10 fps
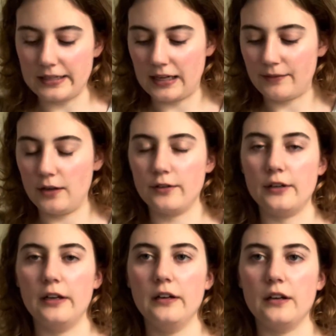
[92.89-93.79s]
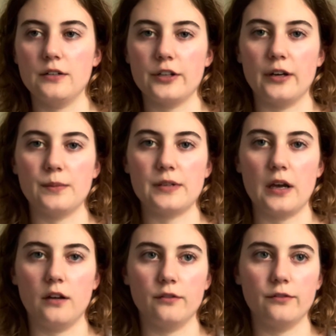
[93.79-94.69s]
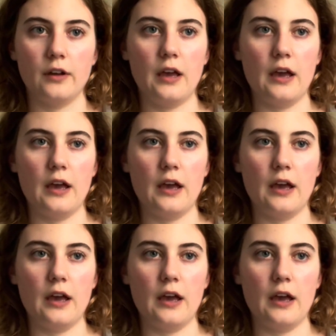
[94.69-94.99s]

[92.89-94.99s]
thing I've ever knit in terms of